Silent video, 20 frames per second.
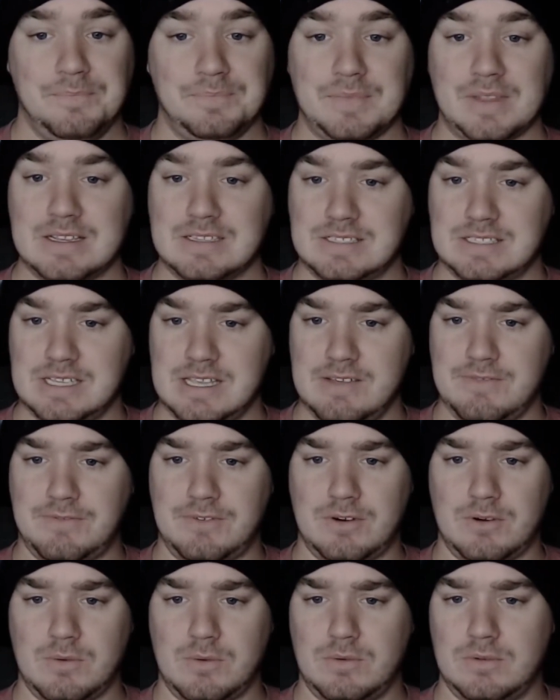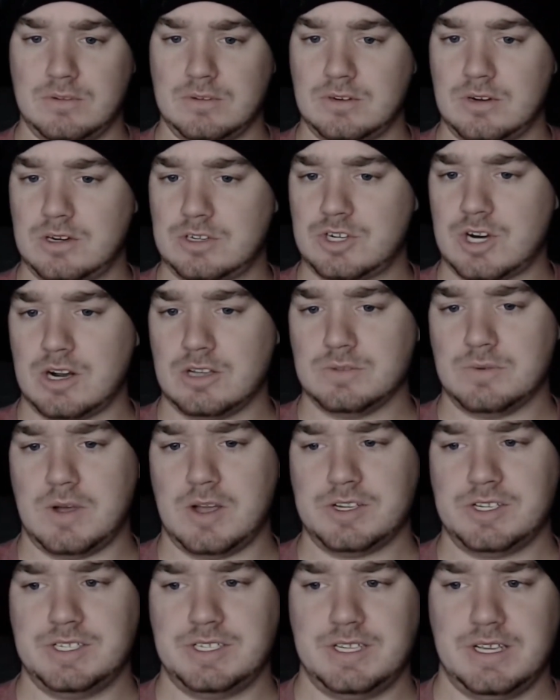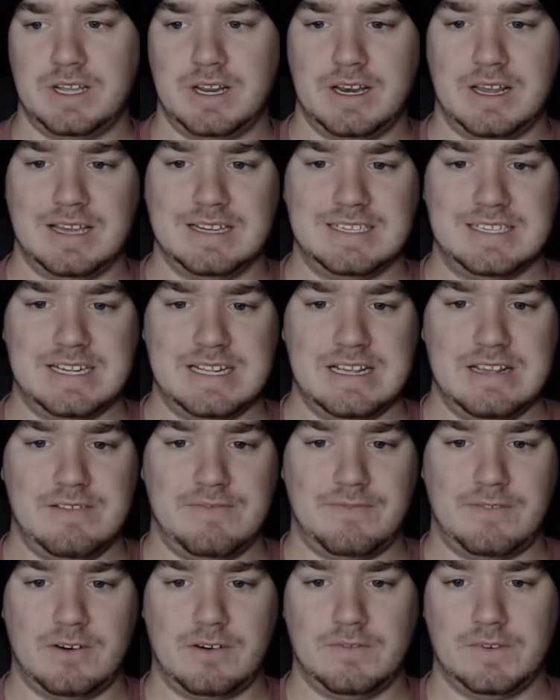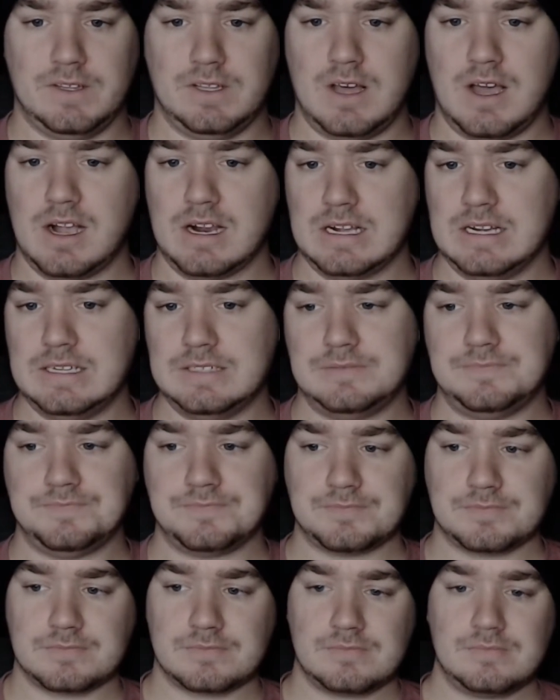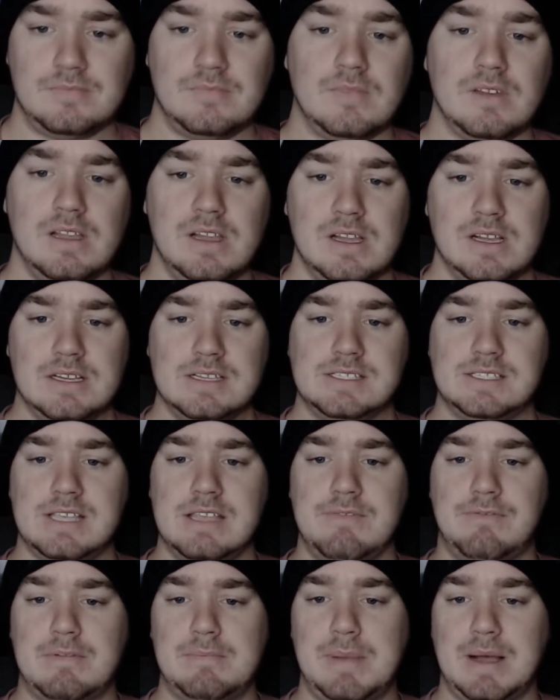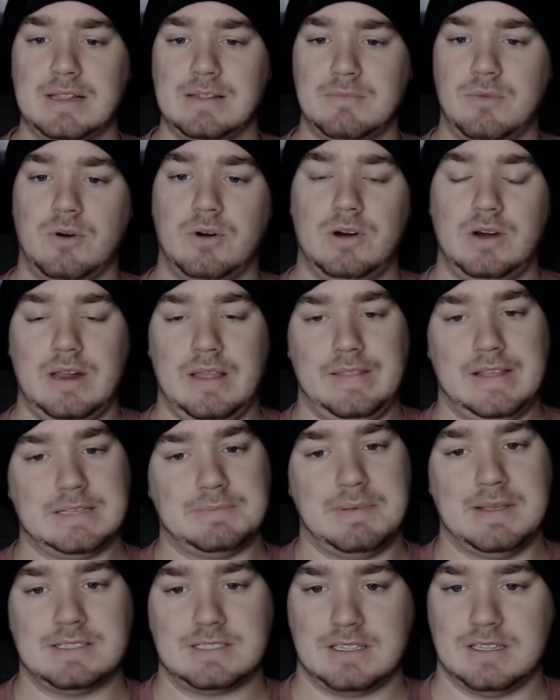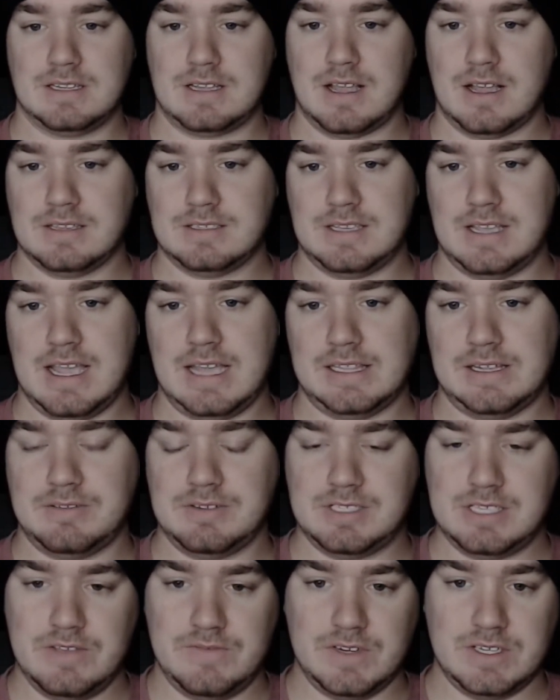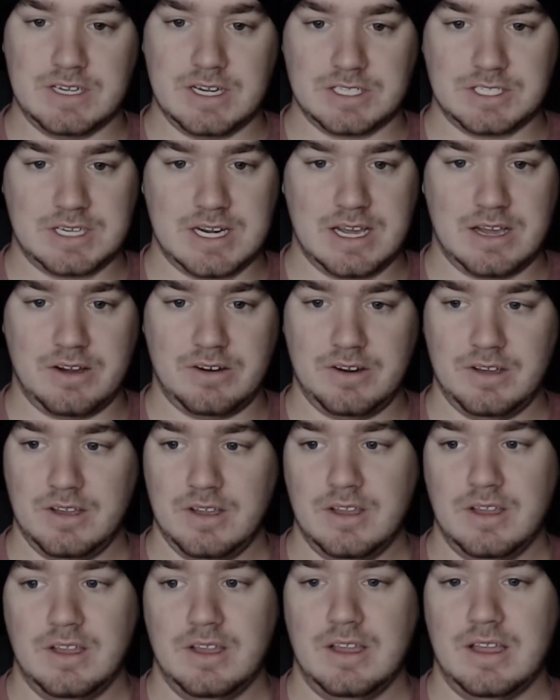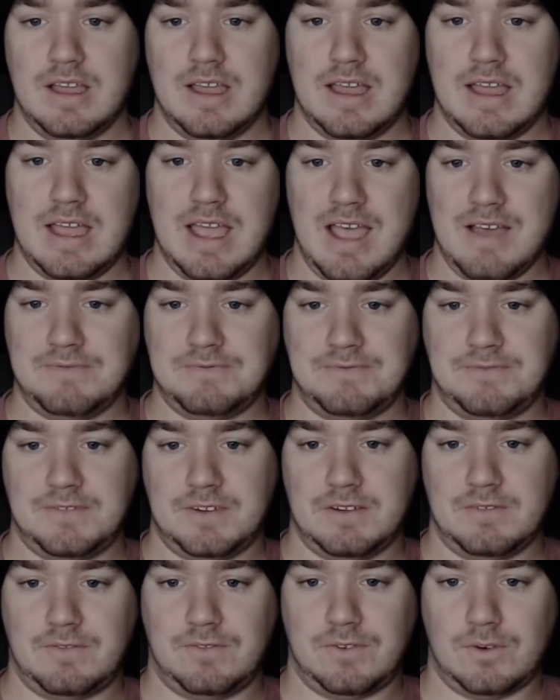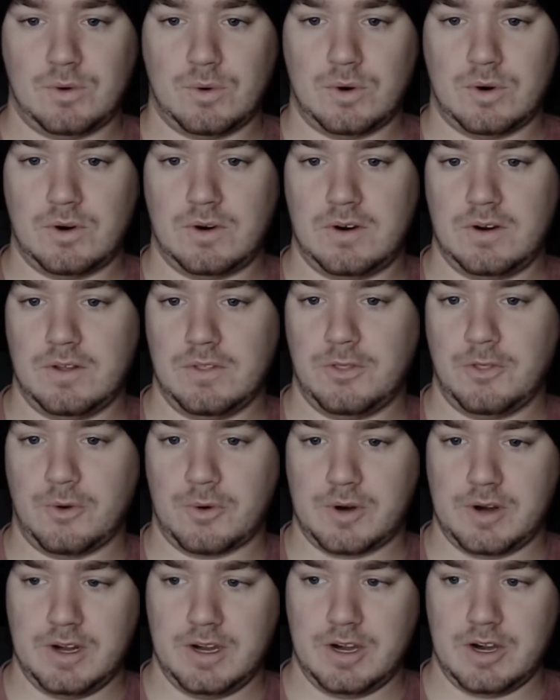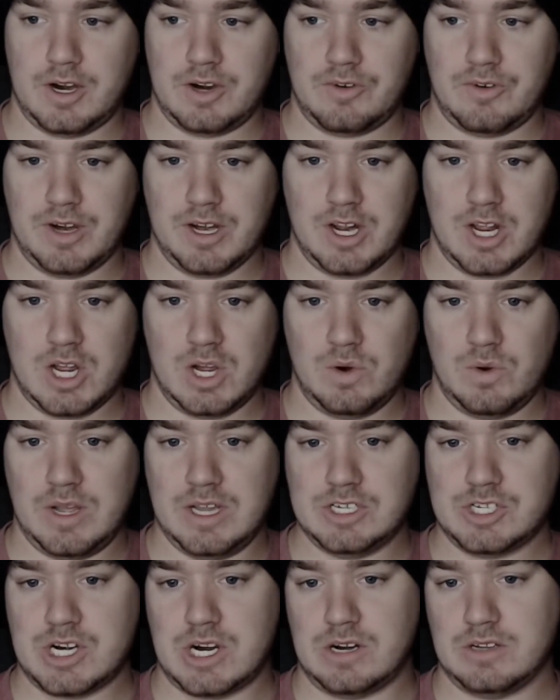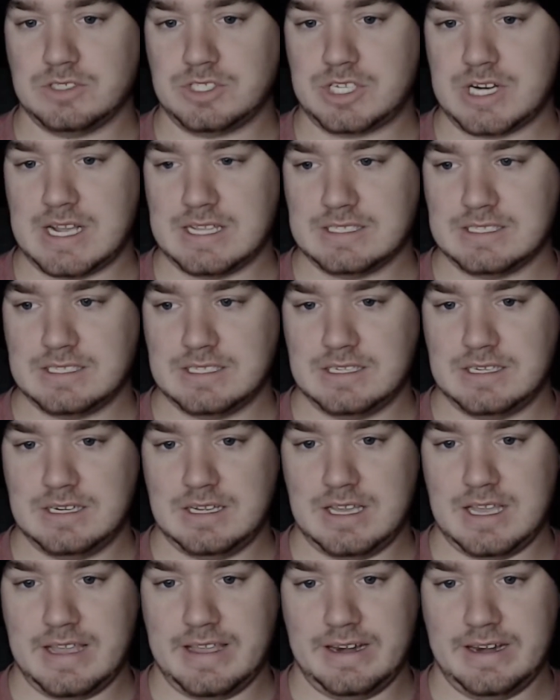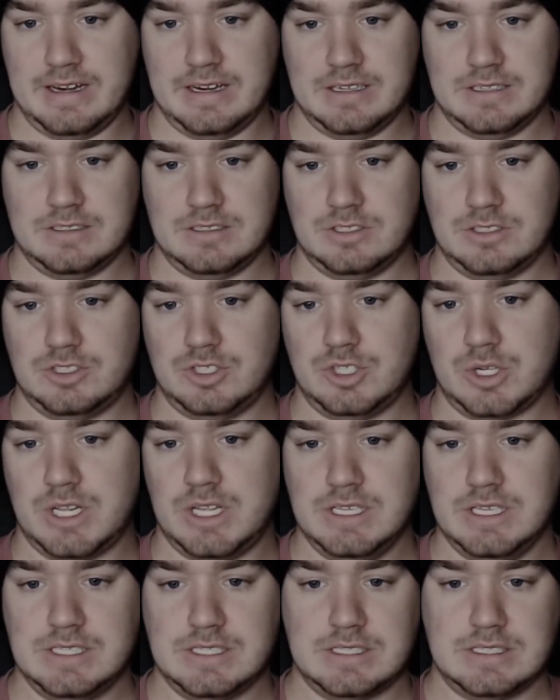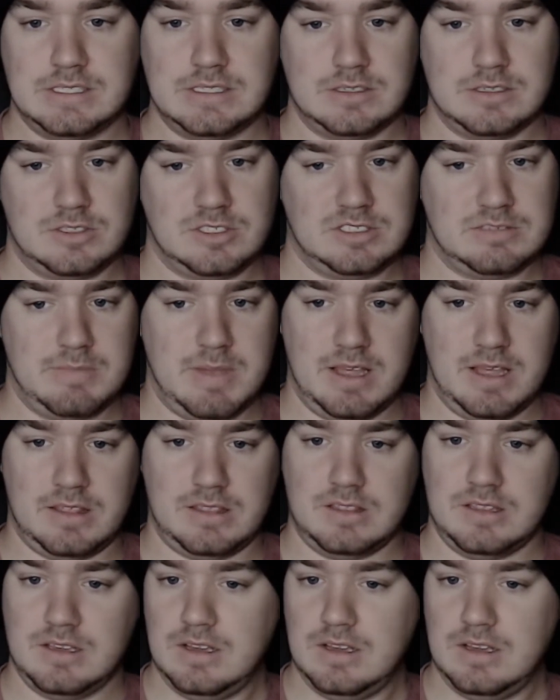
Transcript: C for Charles Washington, a D for Valaga. C for Bellamore, and that's basically because he had that receiving touchdown. F for Thornton, Ringo, and Charles Johnson, and Jerquise Smith.